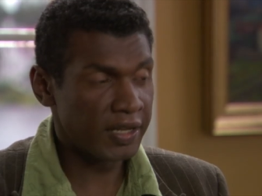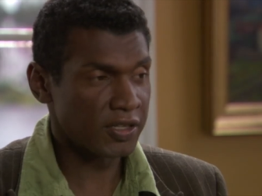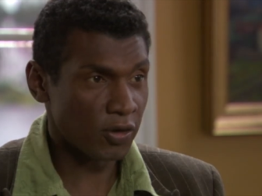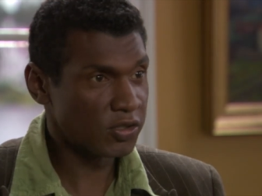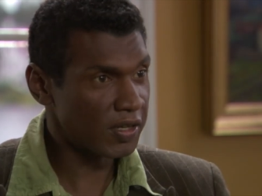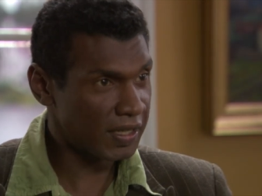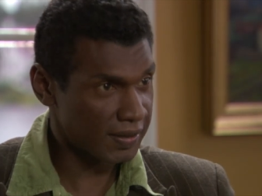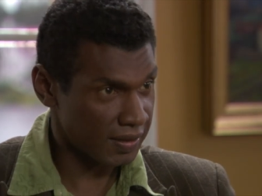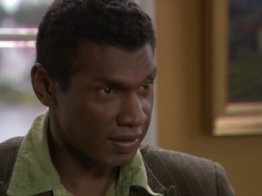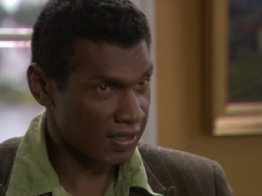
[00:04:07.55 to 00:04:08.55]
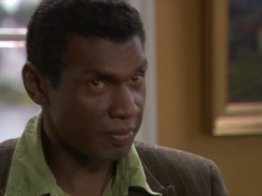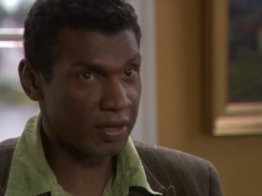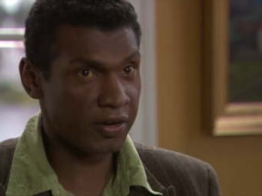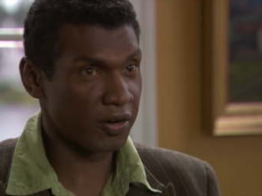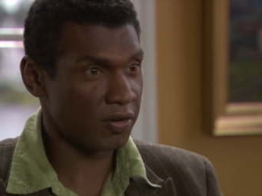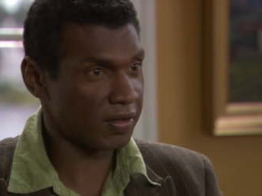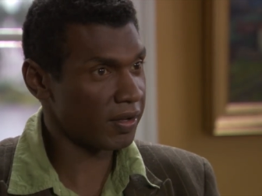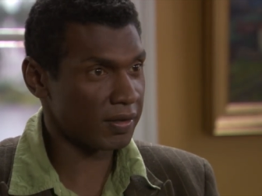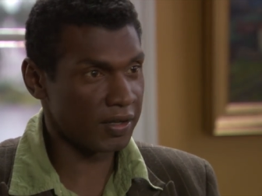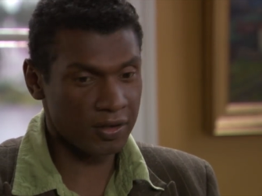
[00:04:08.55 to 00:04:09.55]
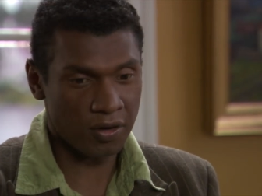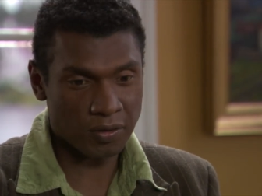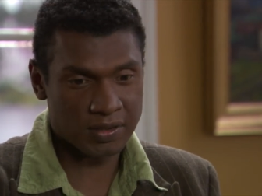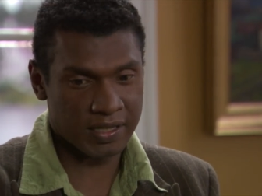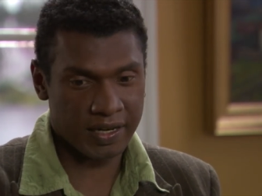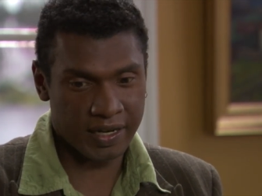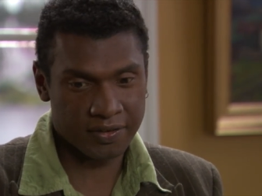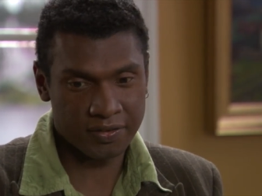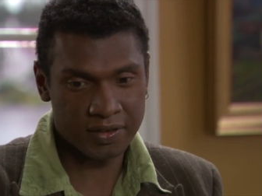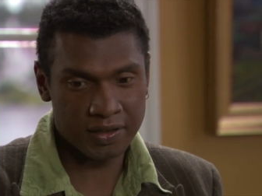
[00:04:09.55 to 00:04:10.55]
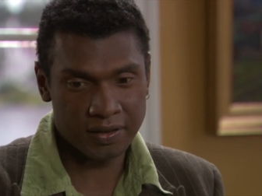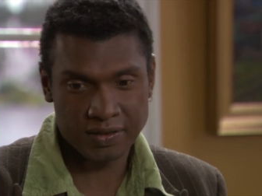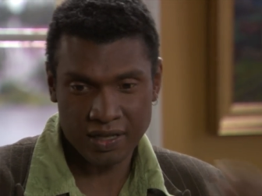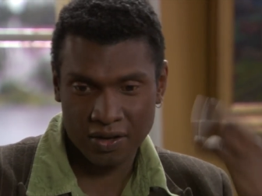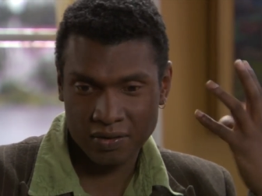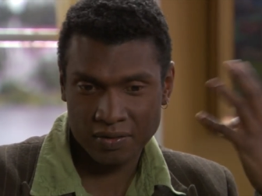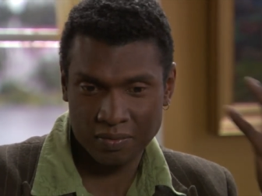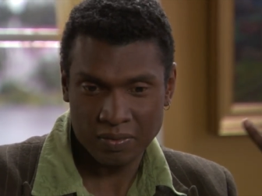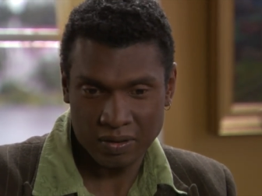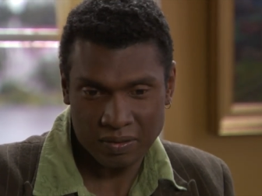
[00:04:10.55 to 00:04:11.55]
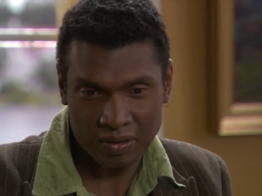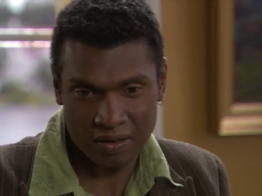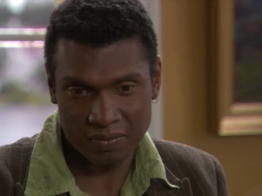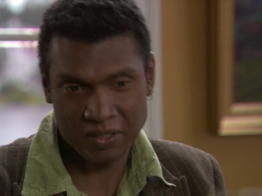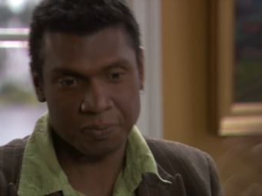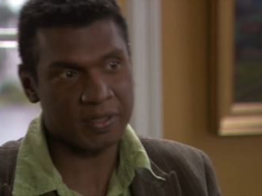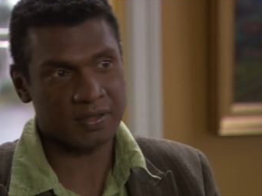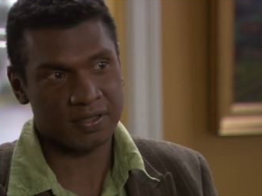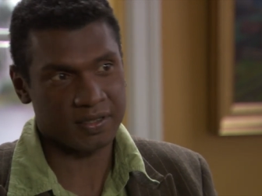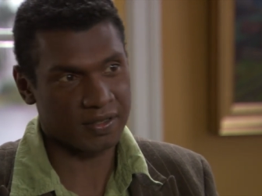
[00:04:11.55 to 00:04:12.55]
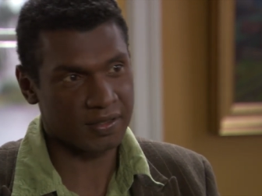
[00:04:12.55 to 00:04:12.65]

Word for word: there's also dissonance. I mean, there, there, there are notes that actually sound um, displeasing to